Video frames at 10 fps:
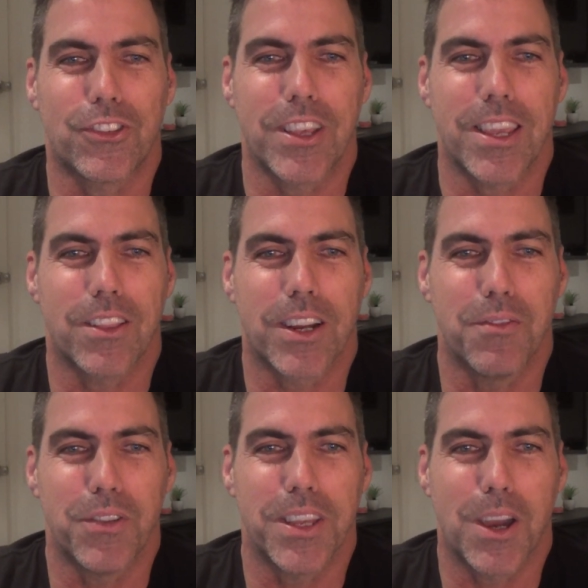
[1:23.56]
just see like
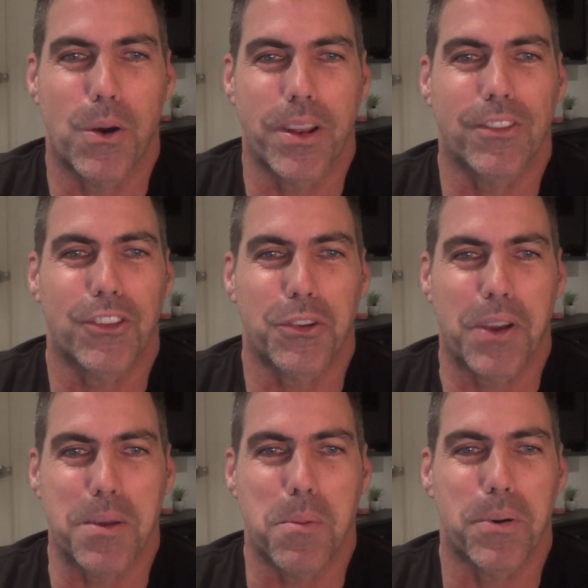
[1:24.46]
a video on
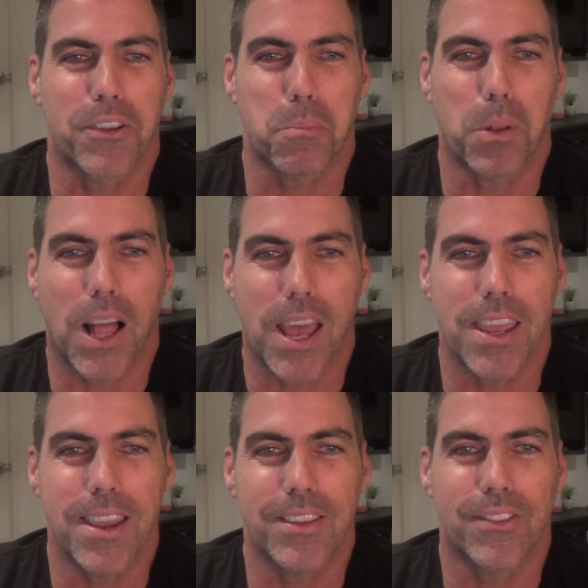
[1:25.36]
Instagram and press
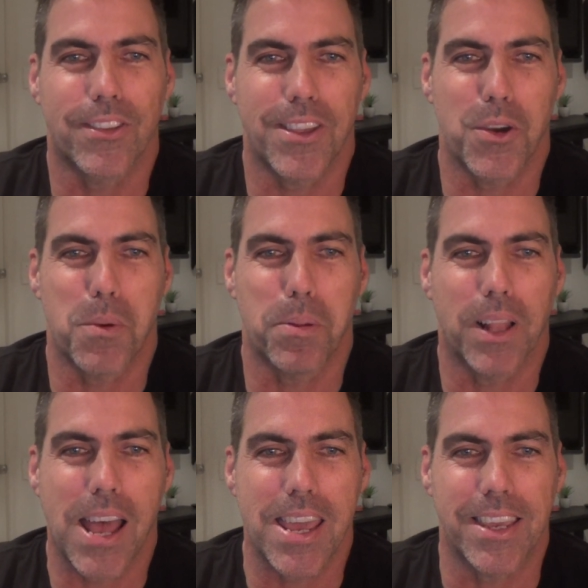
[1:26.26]
play and see you're
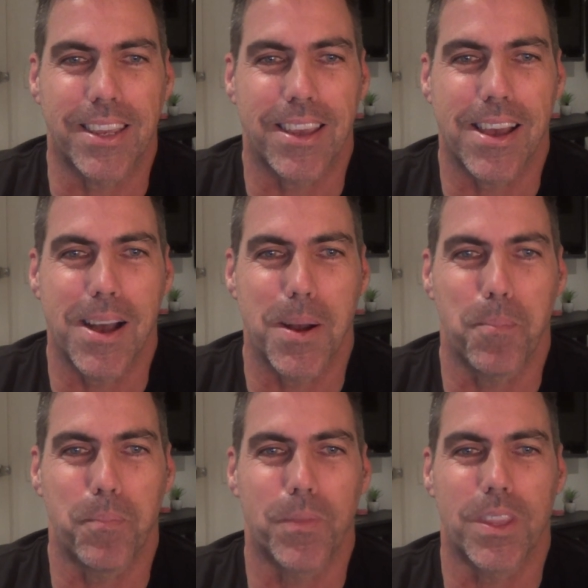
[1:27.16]
playing.
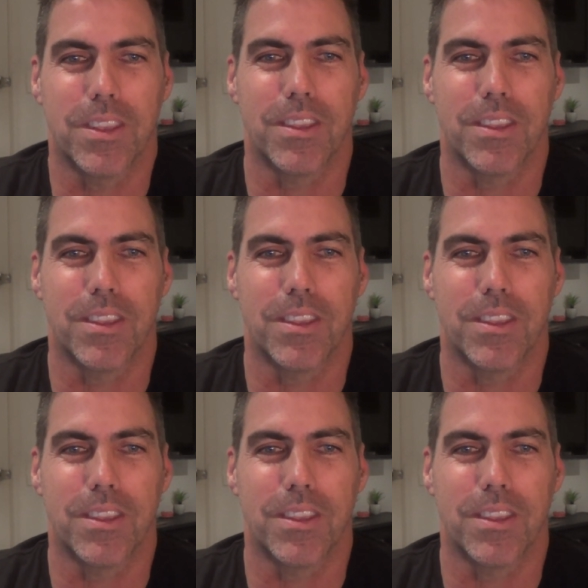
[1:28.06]
Um,